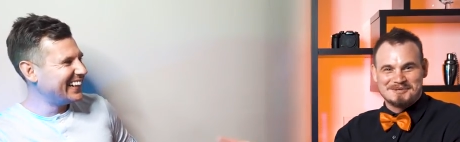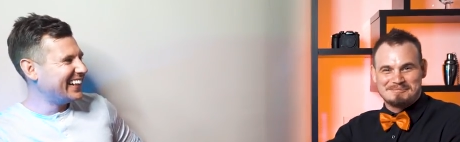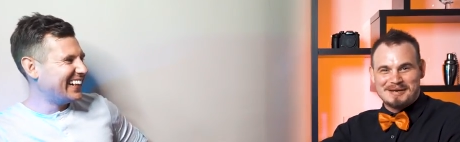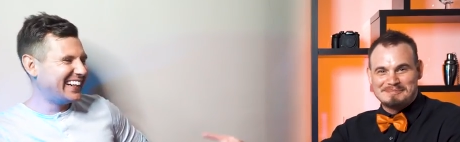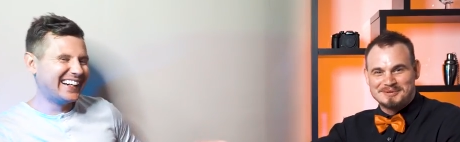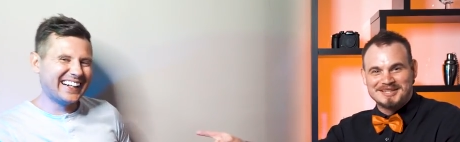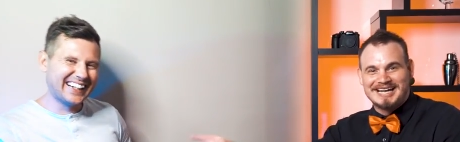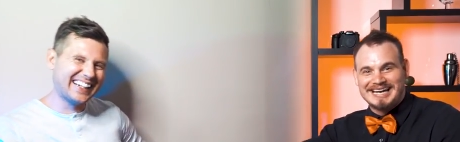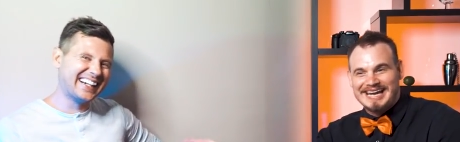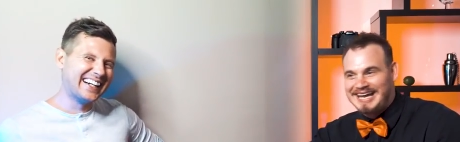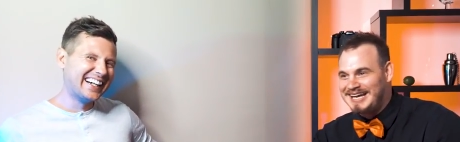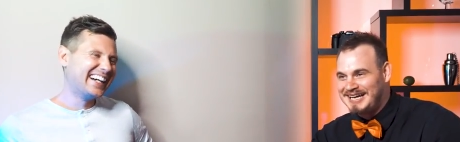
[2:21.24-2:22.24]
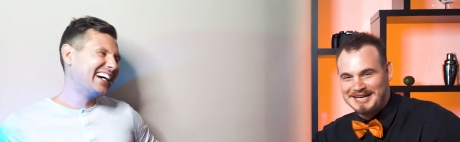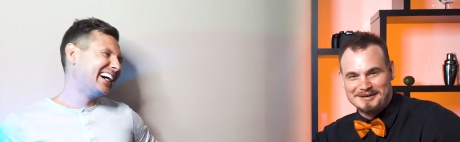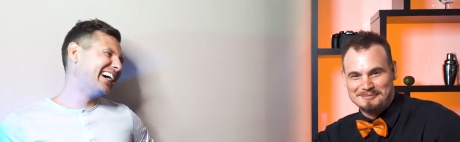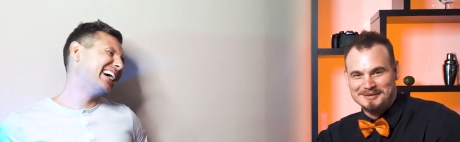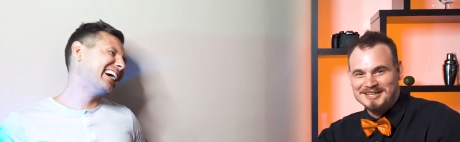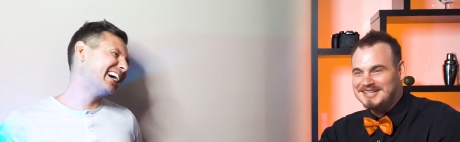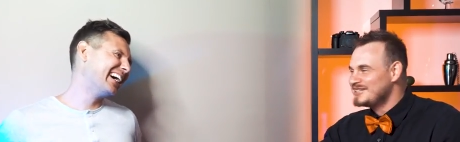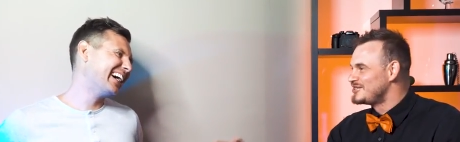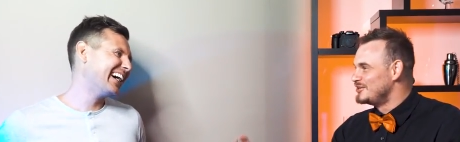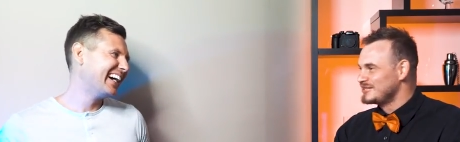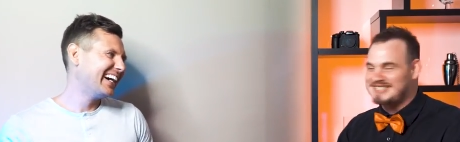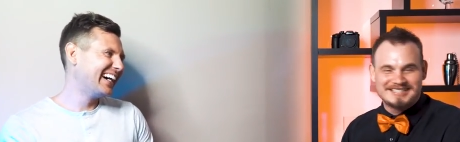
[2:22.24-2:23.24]
Speaker 1: so people like him
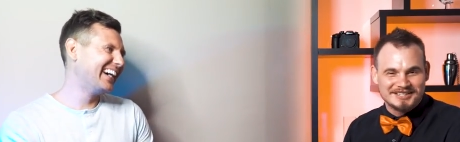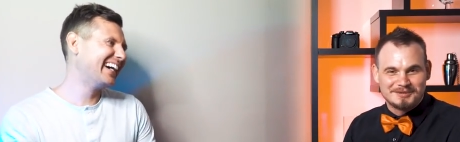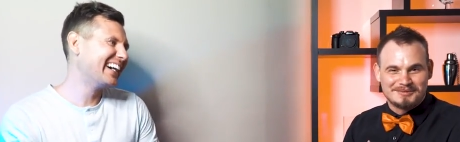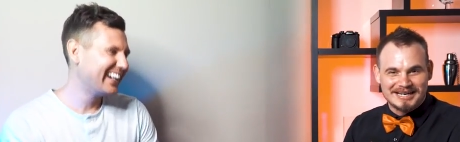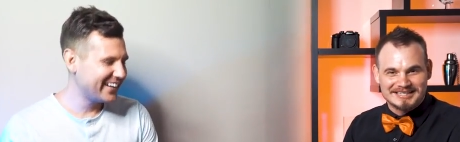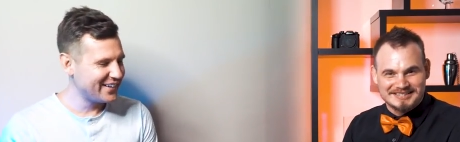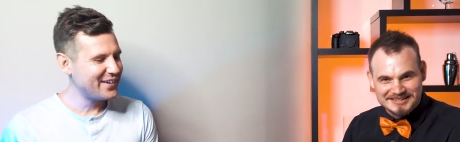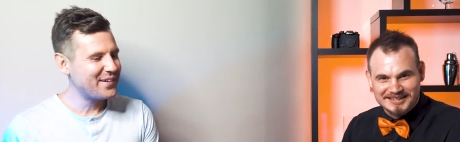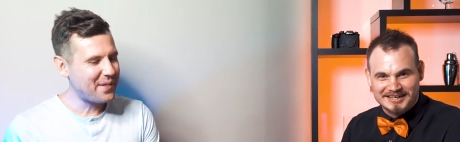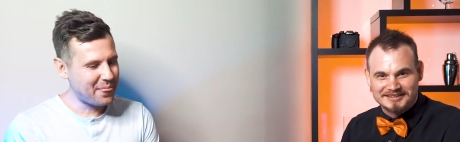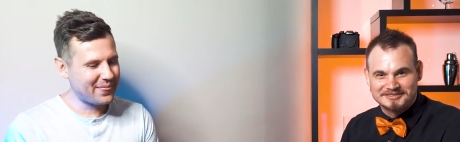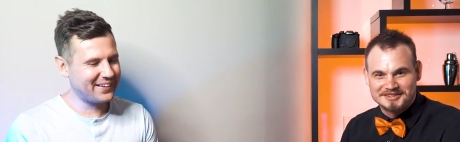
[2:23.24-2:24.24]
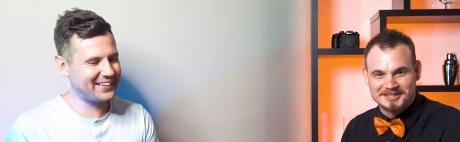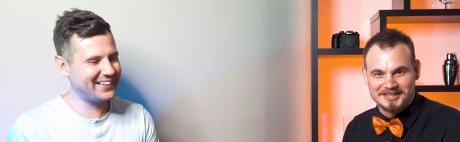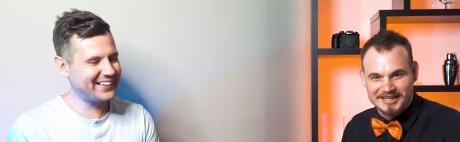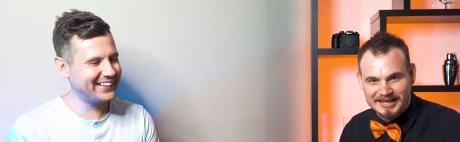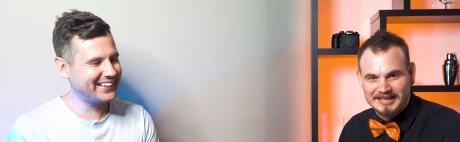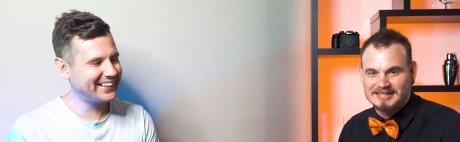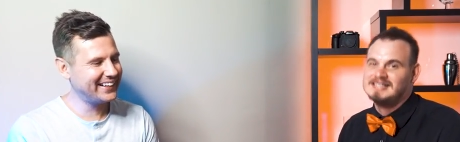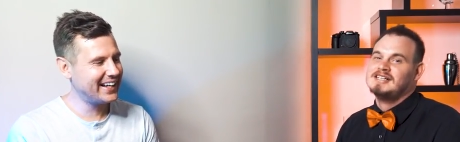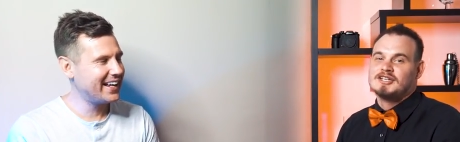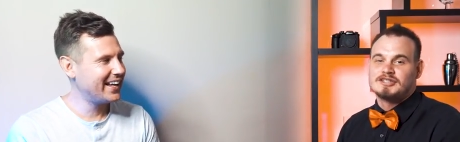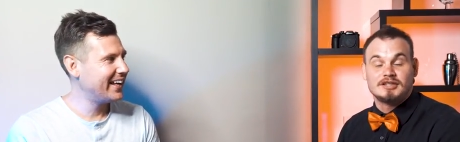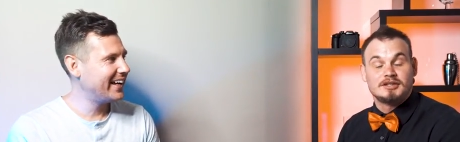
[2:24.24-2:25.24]
don't steal my stuff, okay?
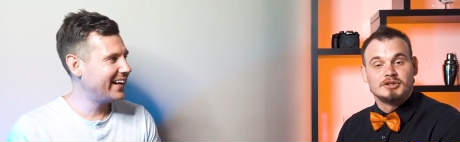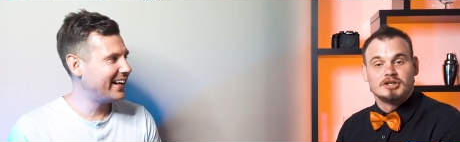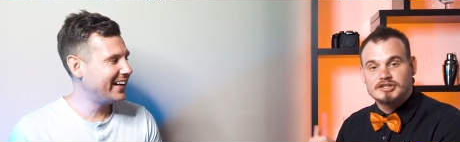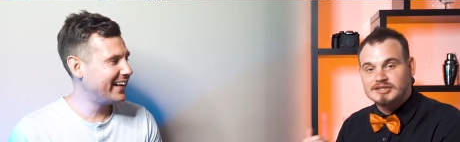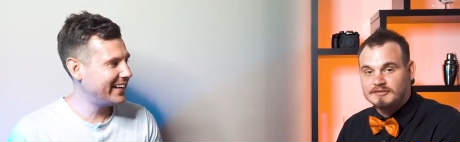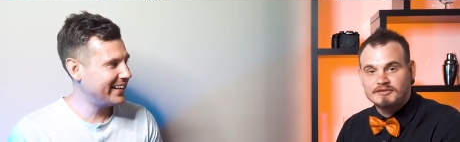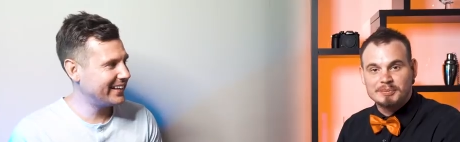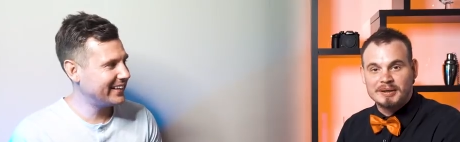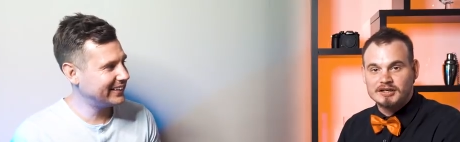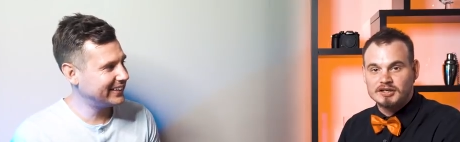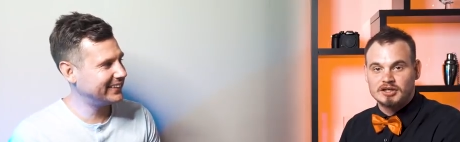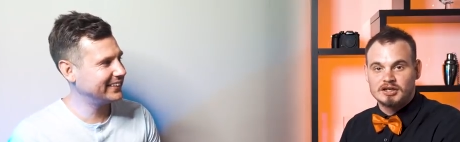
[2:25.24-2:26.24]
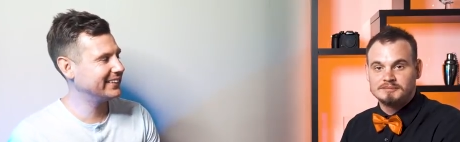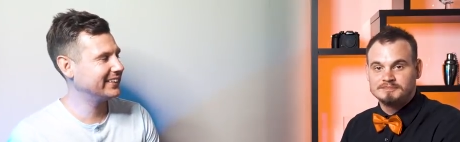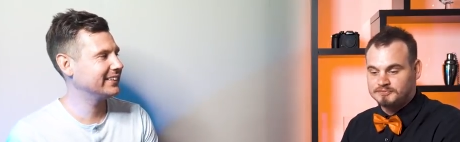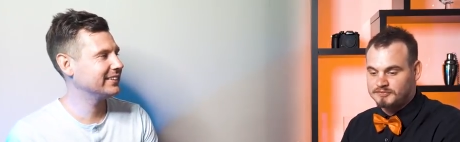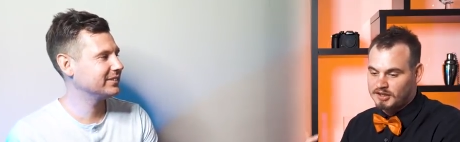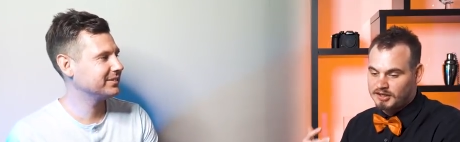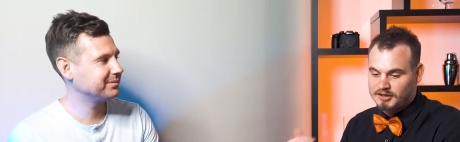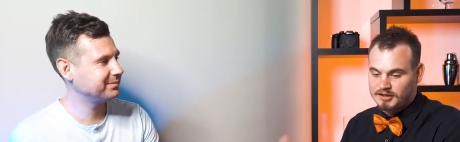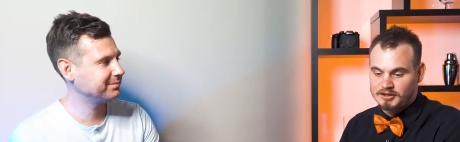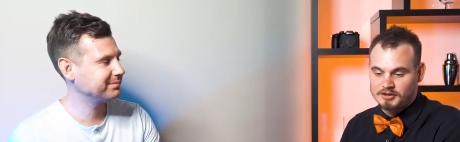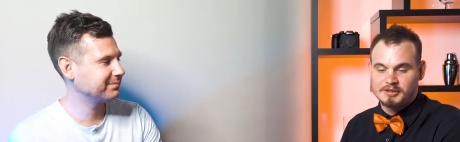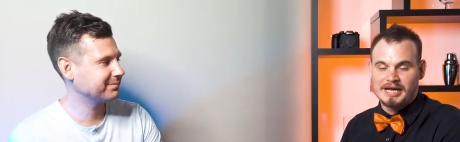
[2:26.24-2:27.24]
So just give your bank a call.
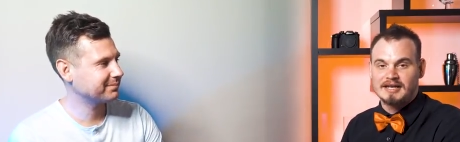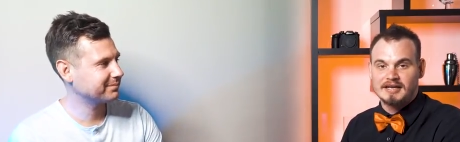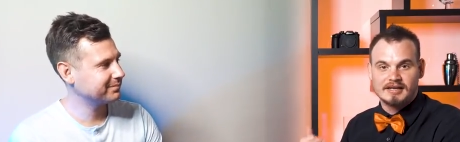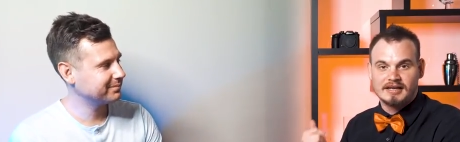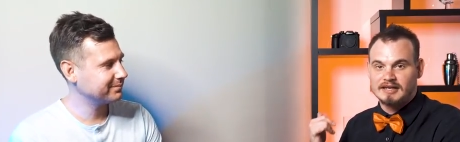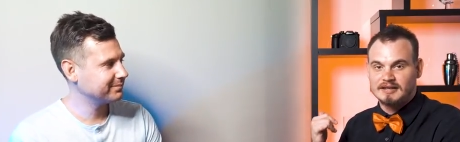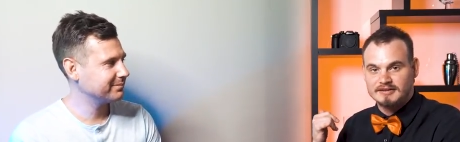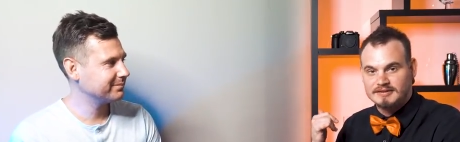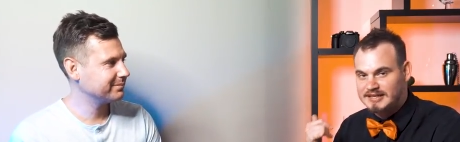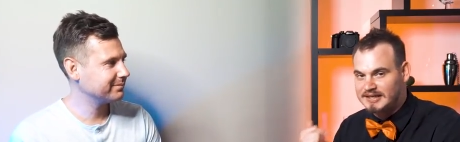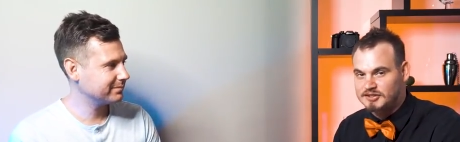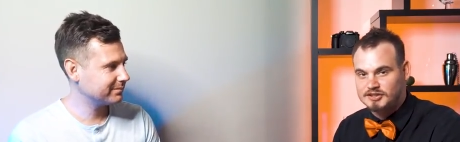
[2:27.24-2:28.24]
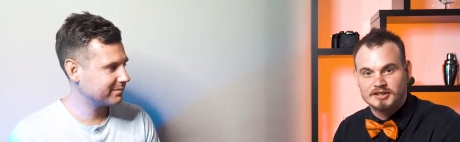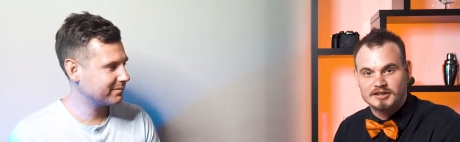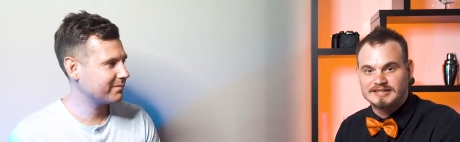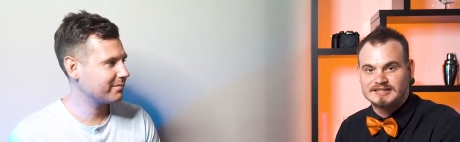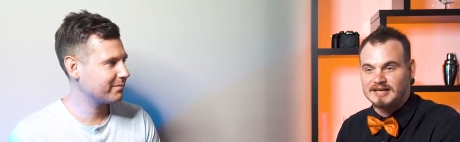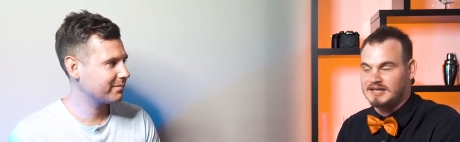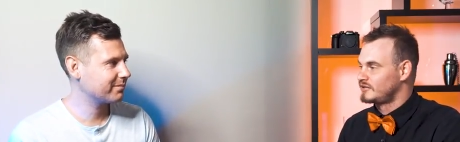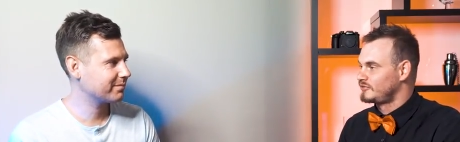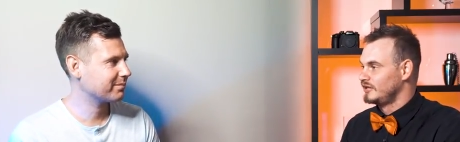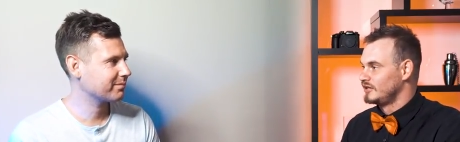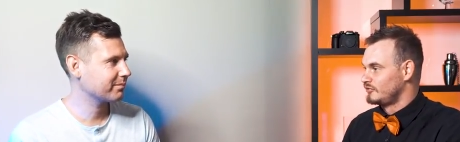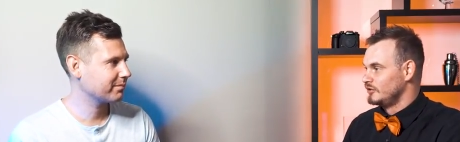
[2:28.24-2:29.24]
You know, it, it takes 30
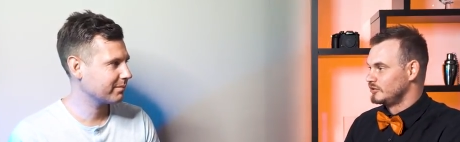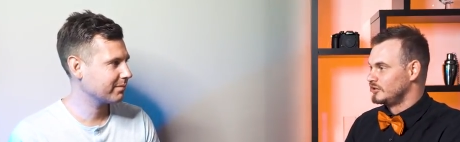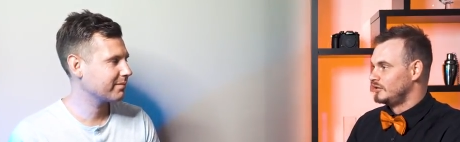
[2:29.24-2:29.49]
seconds for this phone